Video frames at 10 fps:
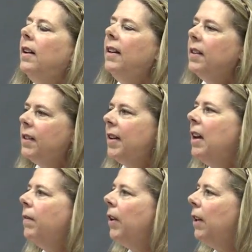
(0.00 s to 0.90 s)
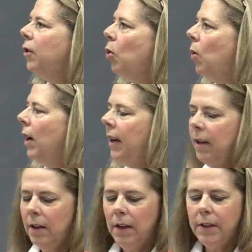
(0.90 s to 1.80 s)
in the state of Illinois,
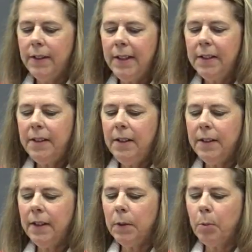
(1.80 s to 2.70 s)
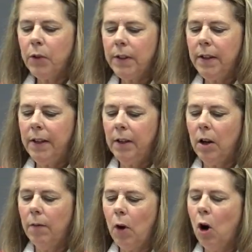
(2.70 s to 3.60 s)
66%
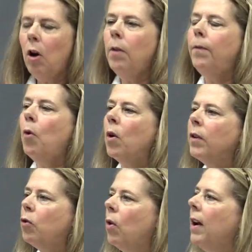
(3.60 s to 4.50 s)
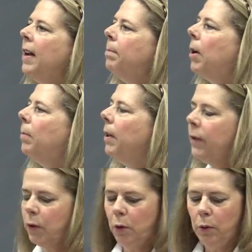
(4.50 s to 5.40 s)
of all fourth grade public
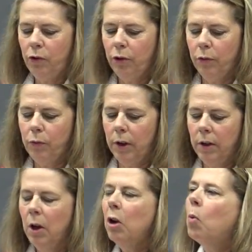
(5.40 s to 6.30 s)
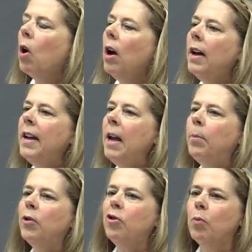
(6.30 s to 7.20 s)
school children were
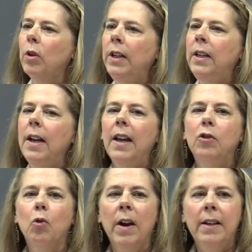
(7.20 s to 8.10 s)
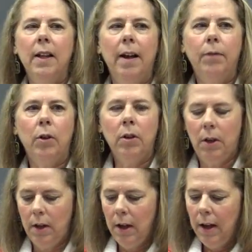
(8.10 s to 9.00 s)
unable to read at grade level,
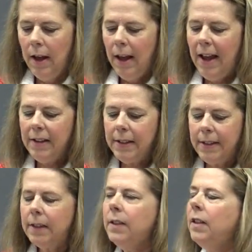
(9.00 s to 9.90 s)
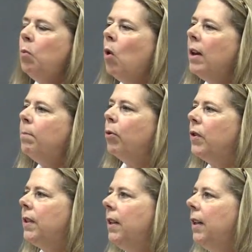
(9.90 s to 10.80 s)
and
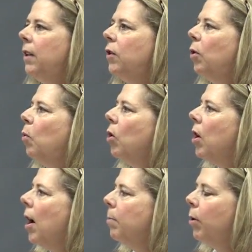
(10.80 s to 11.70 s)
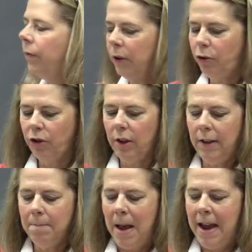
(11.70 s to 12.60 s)
61% were not proficient
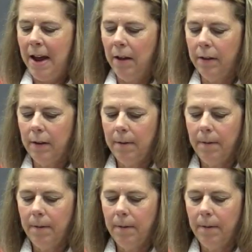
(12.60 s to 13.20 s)
in math.